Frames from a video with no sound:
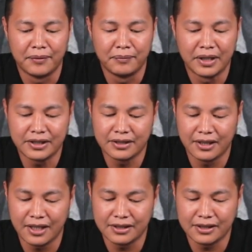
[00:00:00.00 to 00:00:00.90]
much
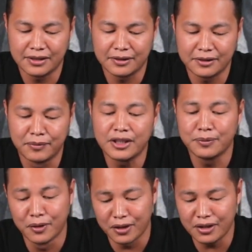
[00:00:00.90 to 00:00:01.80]

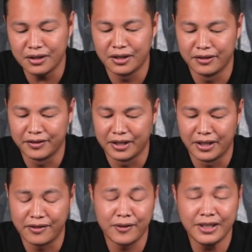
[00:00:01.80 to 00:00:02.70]
more of
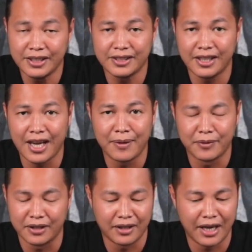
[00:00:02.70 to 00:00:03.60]
a 360 camera.